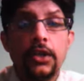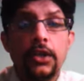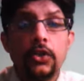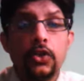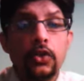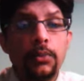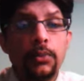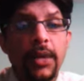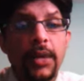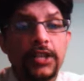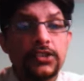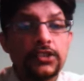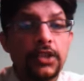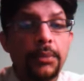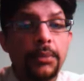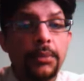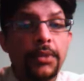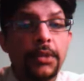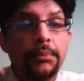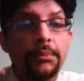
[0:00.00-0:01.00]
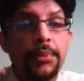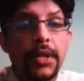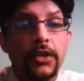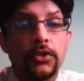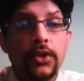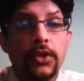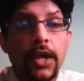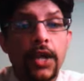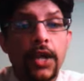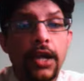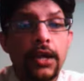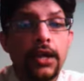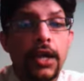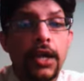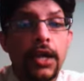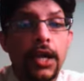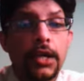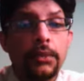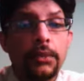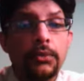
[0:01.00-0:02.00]
Two matches are being played today,
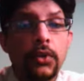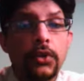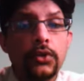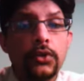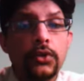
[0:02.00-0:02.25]
and I'm going to